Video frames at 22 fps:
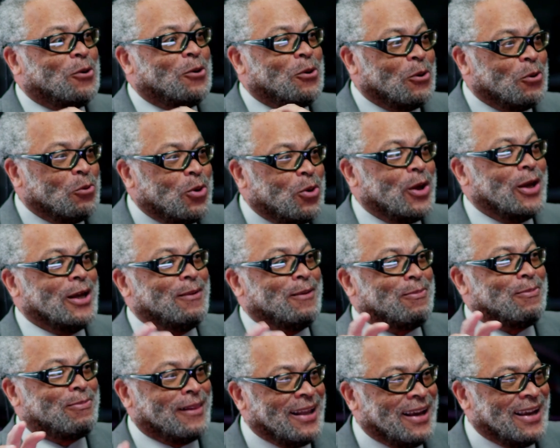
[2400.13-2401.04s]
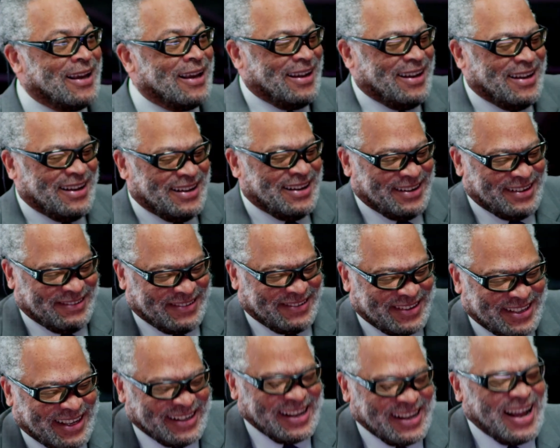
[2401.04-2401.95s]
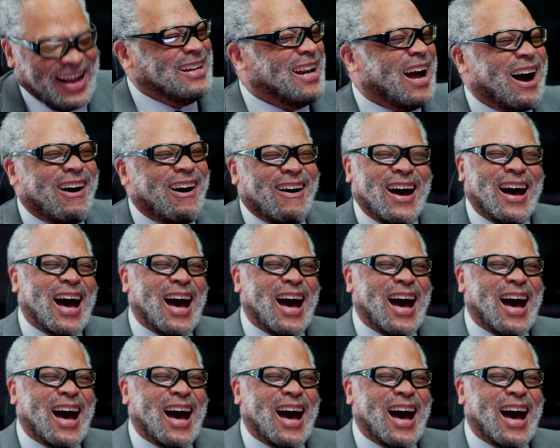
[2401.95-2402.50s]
with lead. Okay. Now,